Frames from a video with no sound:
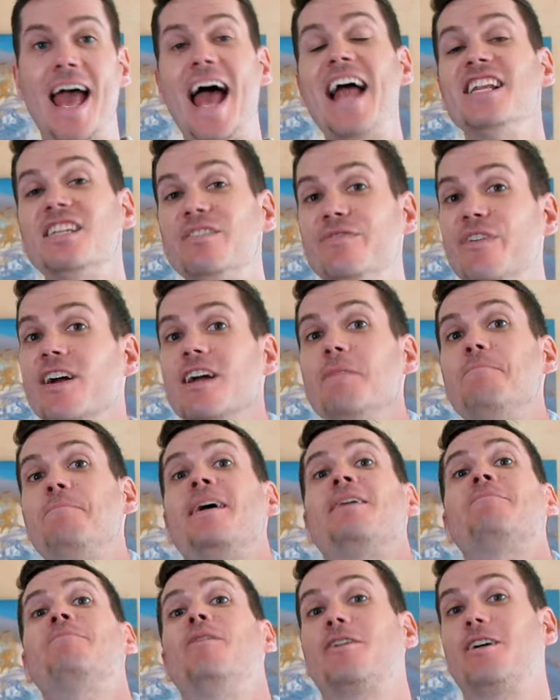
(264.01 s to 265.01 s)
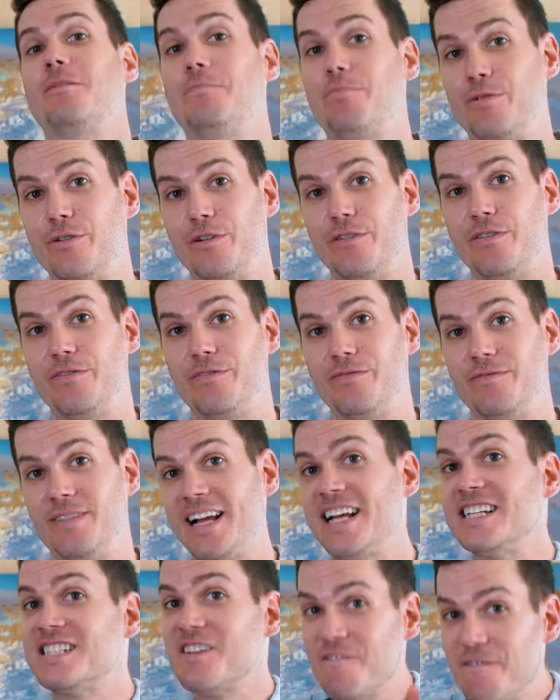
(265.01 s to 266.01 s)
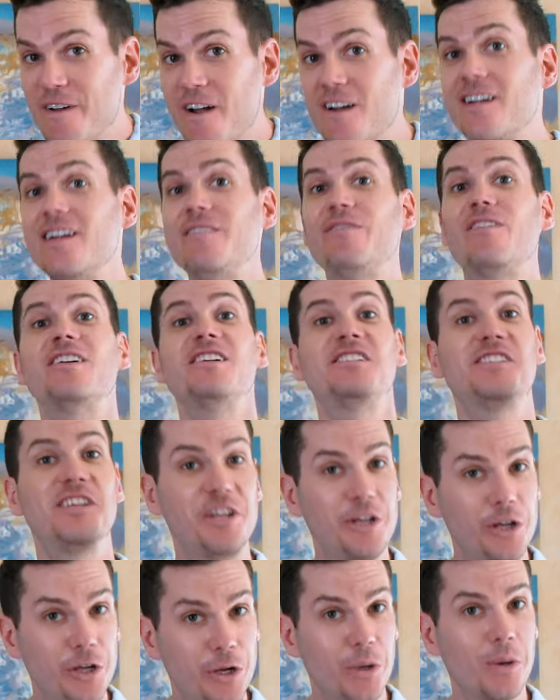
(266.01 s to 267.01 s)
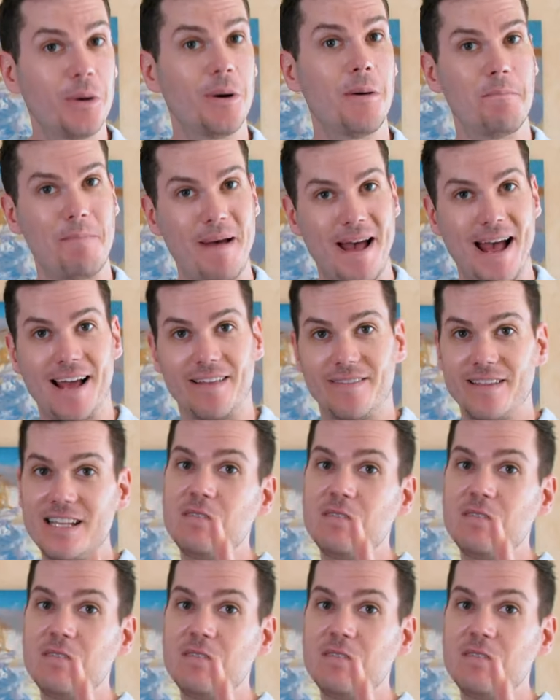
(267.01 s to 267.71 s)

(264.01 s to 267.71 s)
And it's very pickpocket proof. Like it's a very, very secure bag.